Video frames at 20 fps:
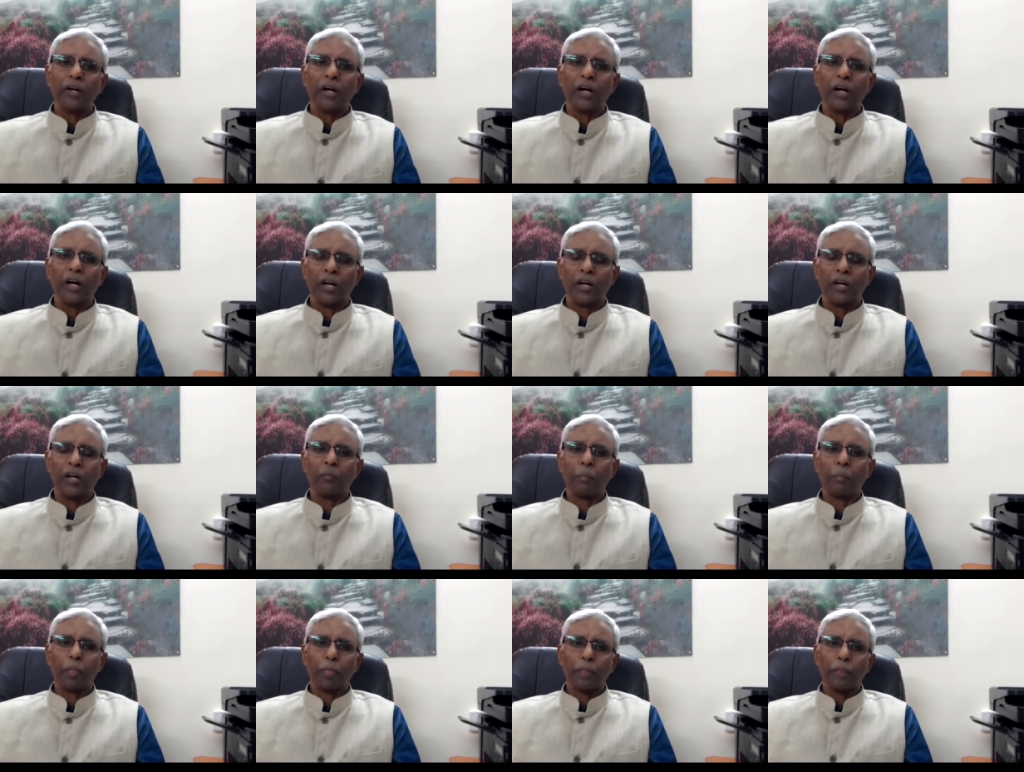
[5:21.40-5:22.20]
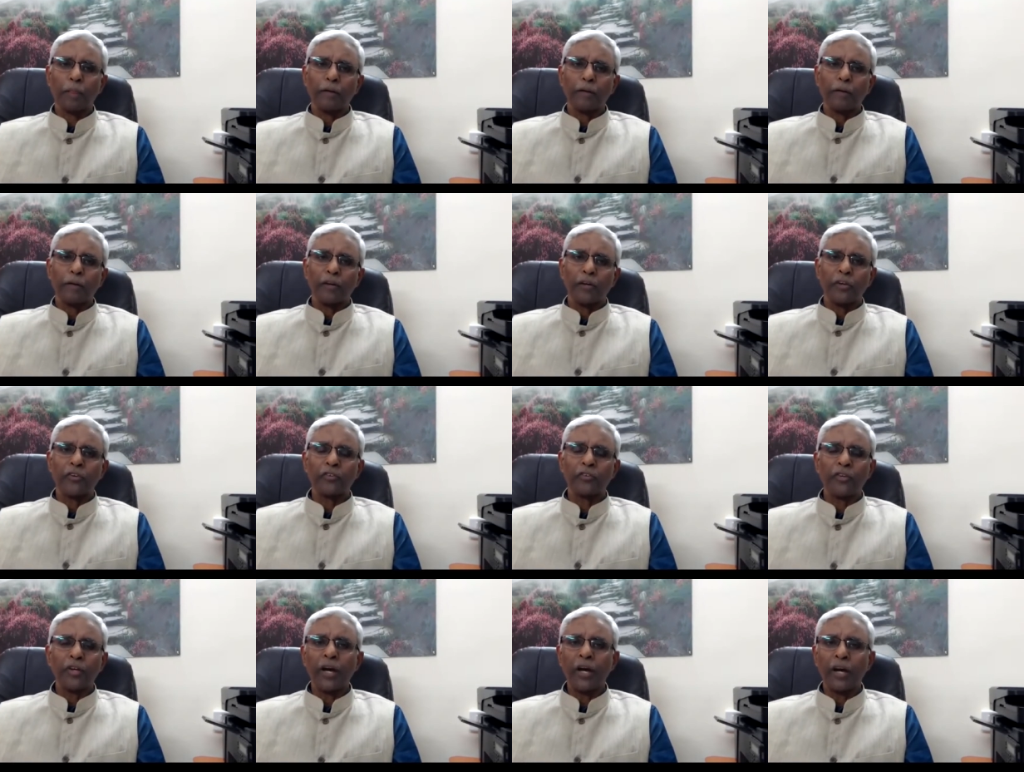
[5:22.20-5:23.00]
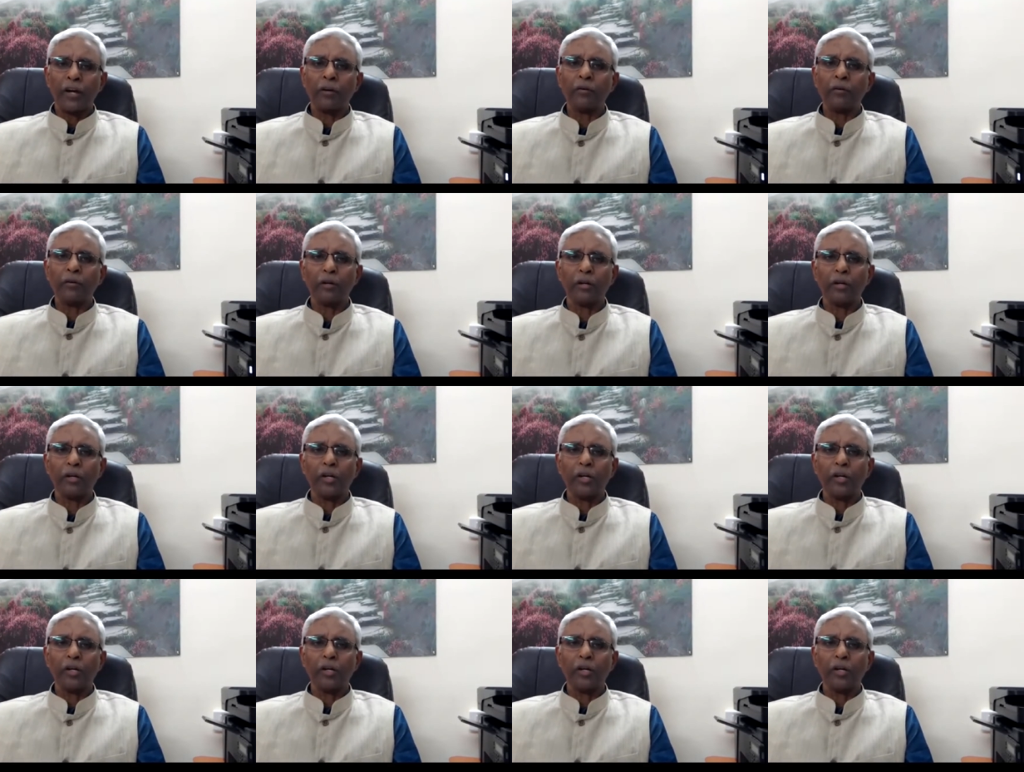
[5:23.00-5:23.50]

uh, is there,